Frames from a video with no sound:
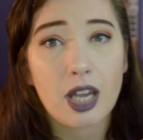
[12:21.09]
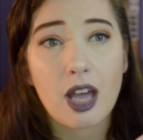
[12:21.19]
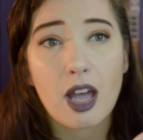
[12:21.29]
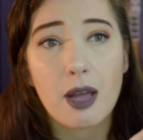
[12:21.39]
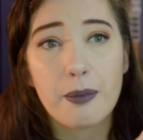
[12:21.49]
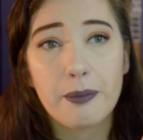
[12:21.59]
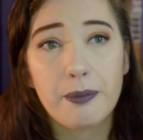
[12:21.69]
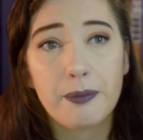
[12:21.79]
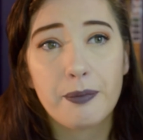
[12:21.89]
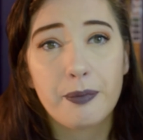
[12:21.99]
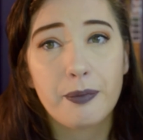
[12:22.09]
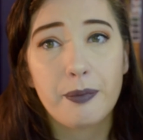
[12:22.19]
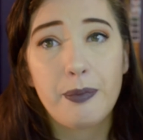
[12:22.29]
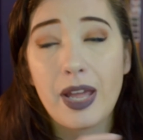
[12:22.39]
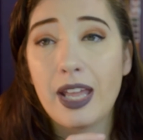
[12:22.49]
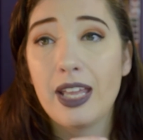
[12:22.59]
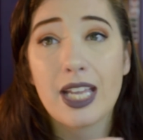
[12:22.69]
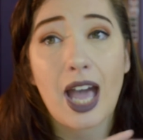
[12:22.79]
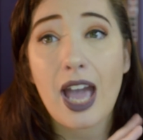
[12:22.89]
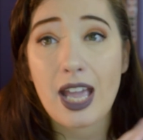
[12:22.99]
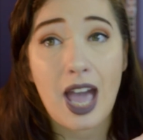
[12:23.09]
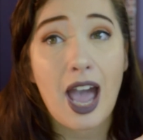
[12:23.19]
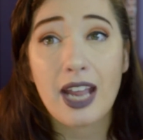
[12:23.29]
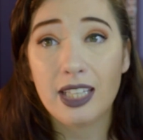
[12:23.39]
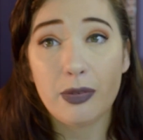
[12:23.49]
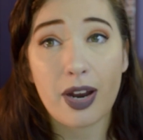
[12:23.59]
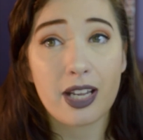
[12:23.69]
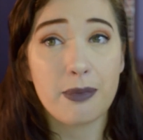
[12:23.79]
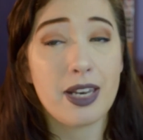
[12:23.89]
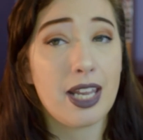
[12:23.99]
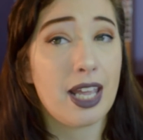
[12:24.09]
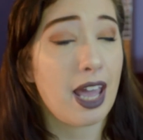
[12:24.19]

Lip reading: but I highly recommend it.